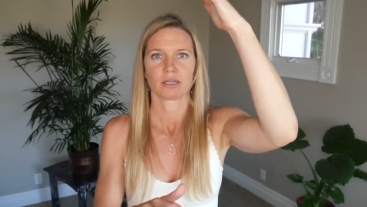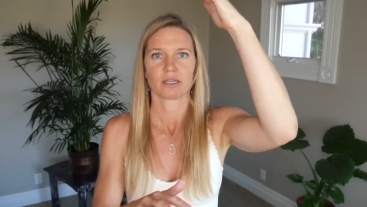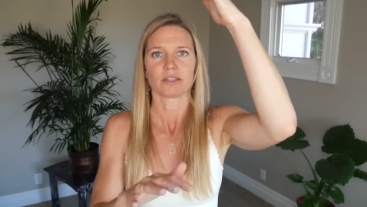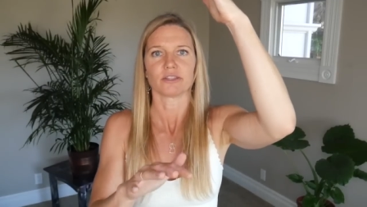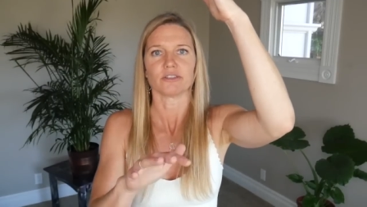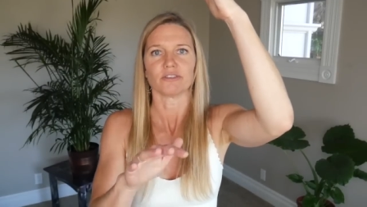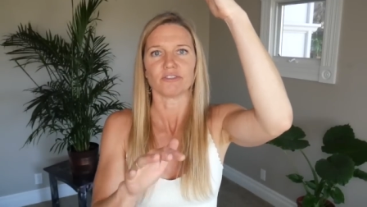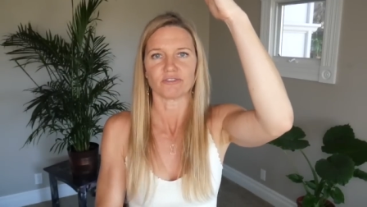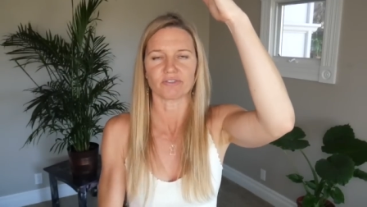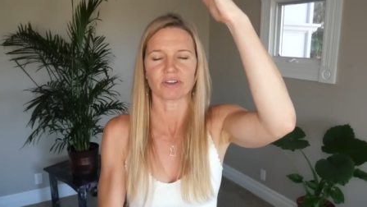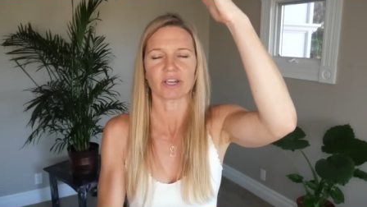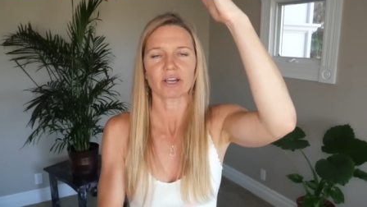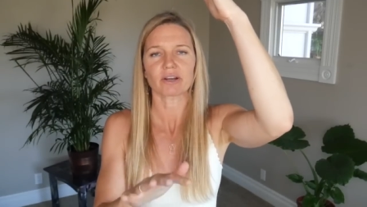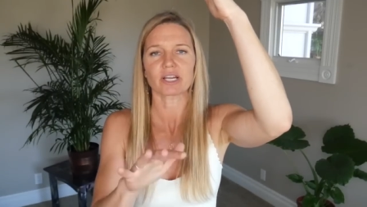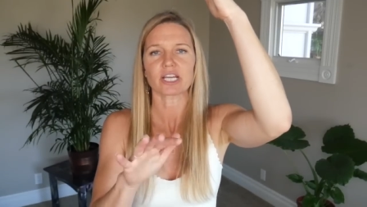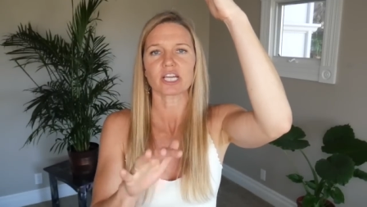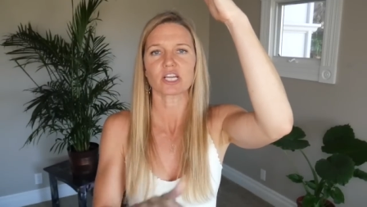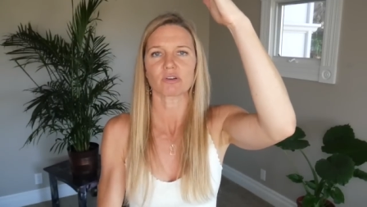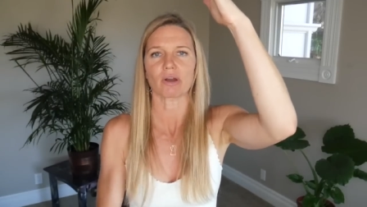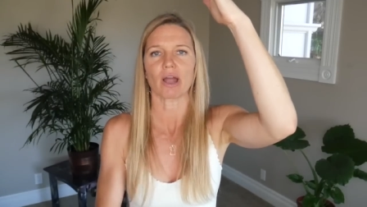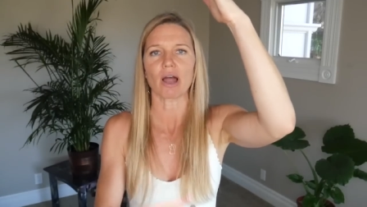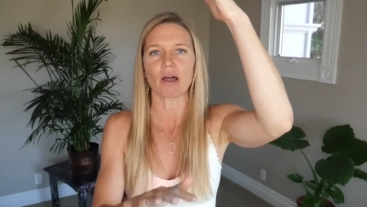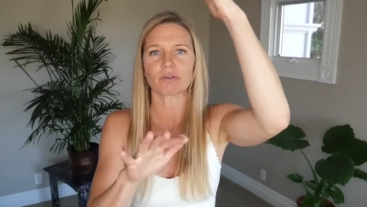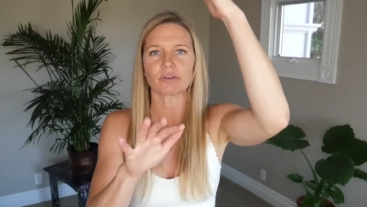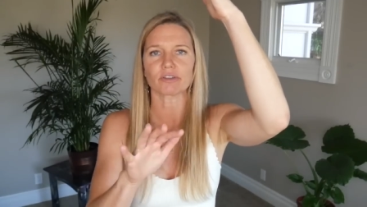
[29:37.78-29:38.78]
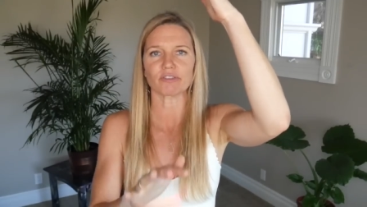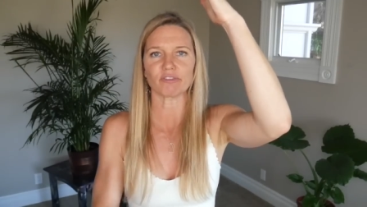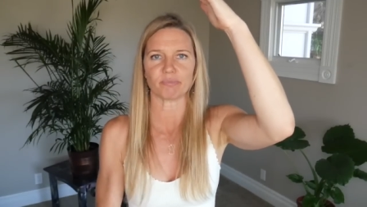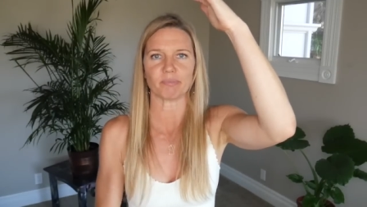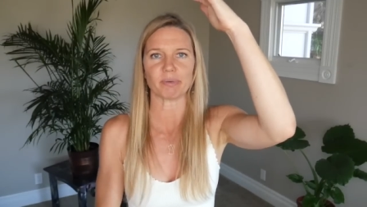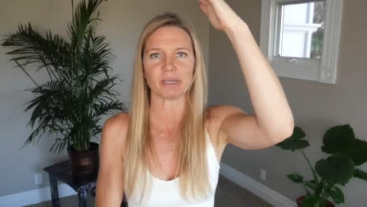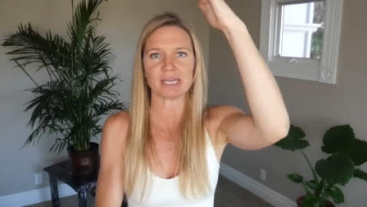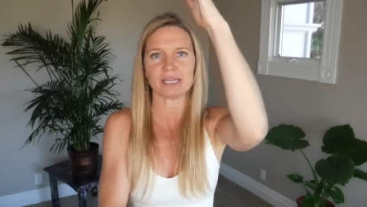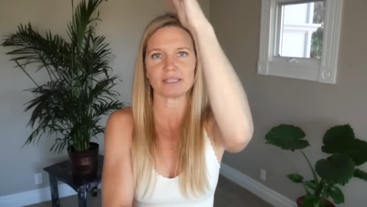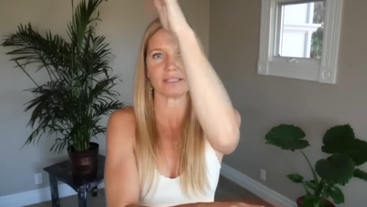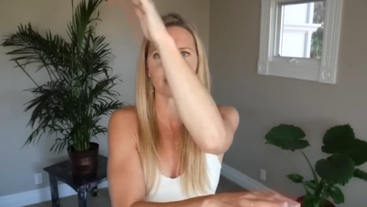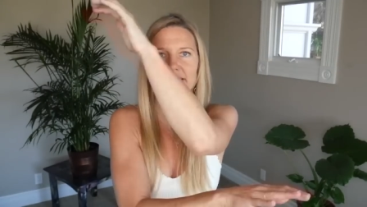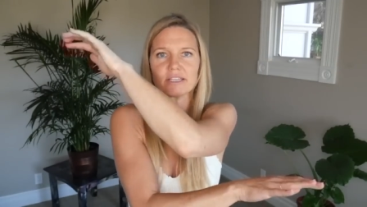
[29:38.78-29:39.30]
The very ground of
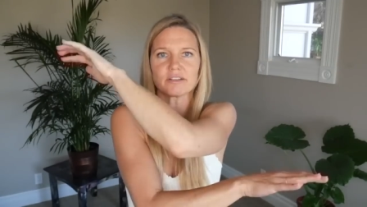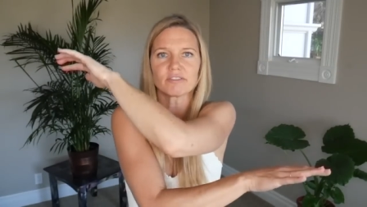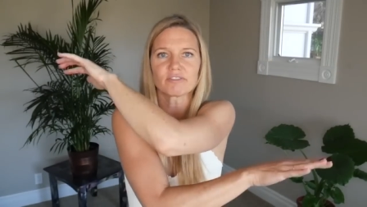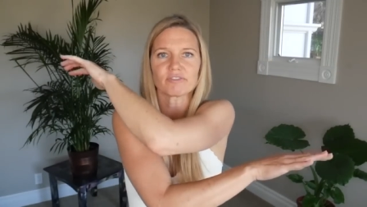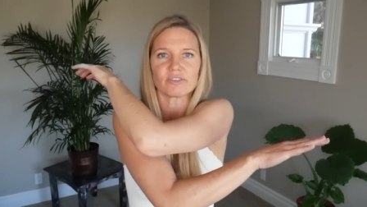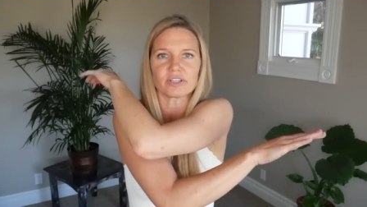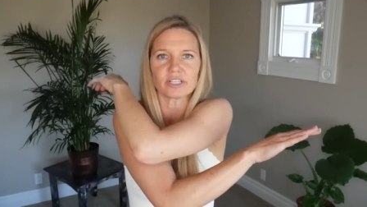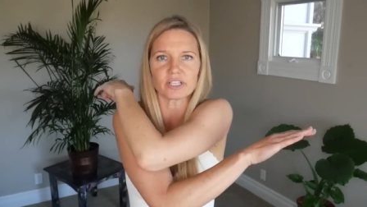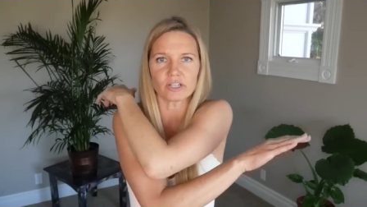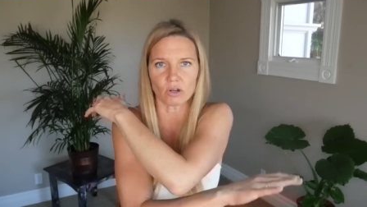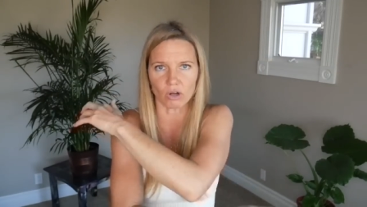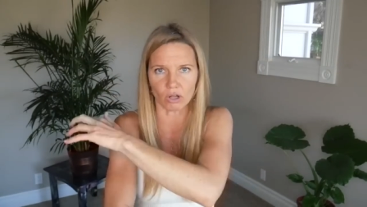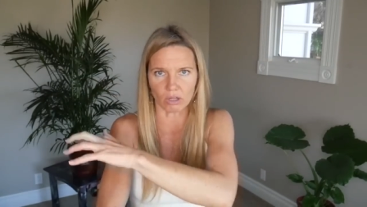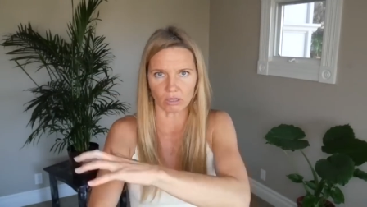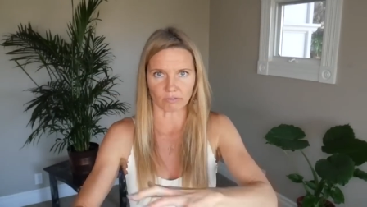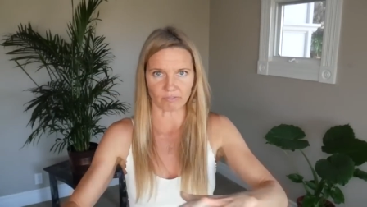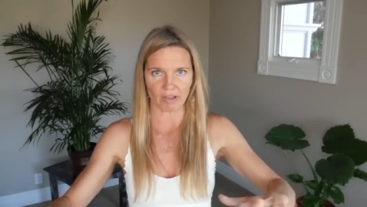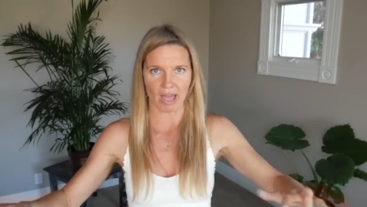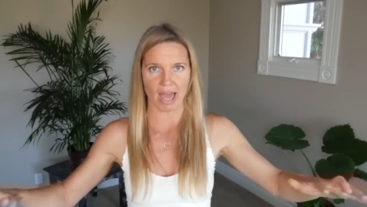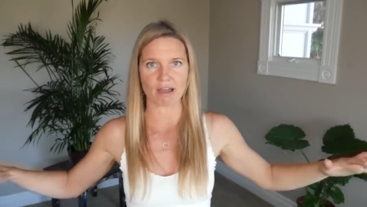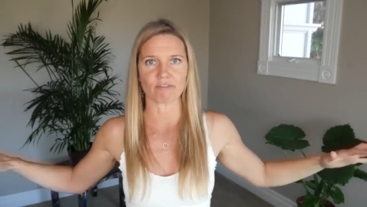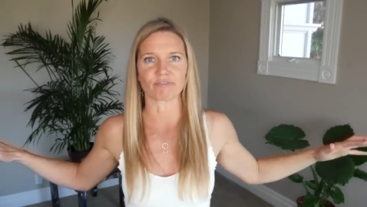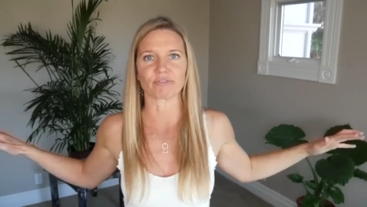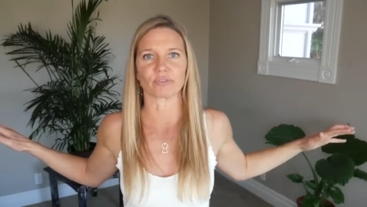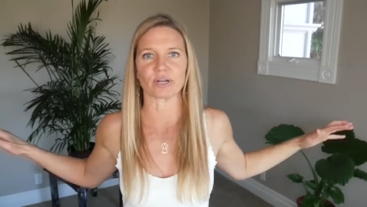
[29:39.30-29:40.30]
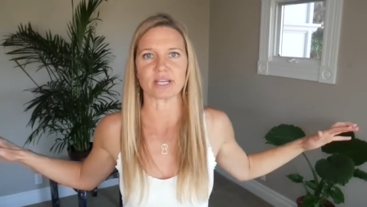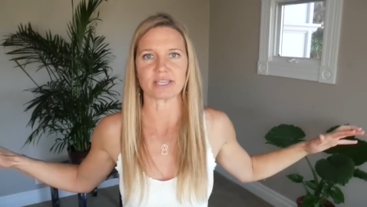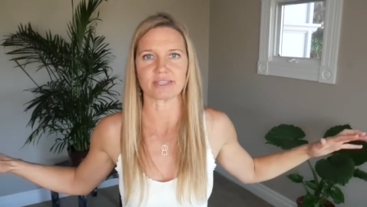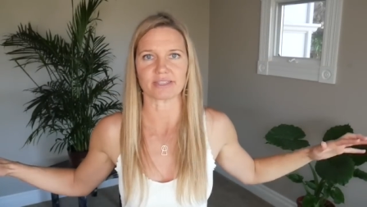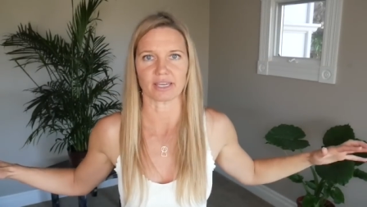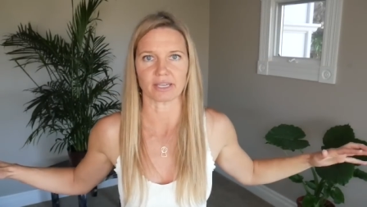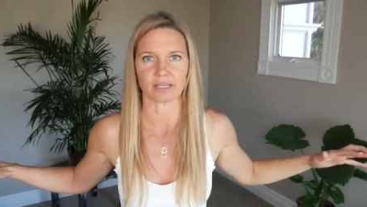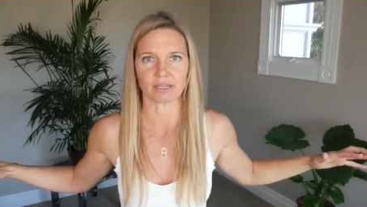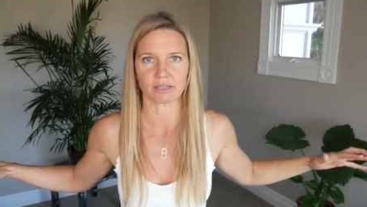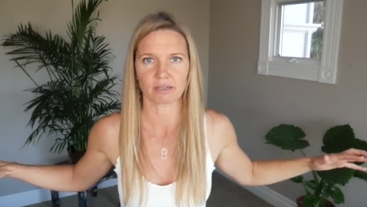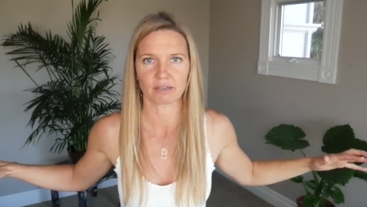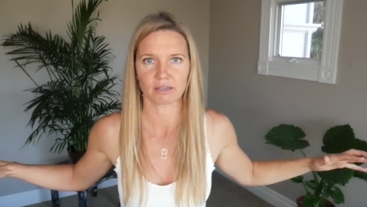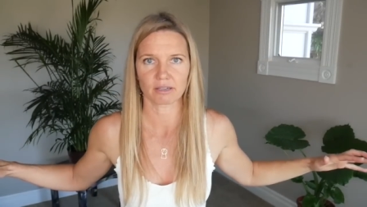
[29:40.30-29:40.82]
being, the infinite all of
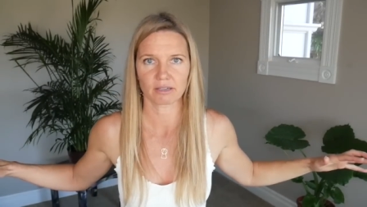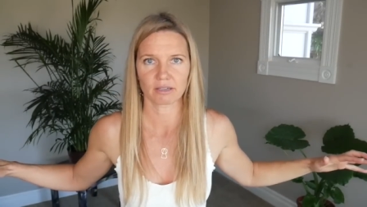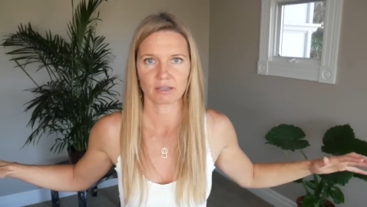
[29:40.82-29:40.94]
everything.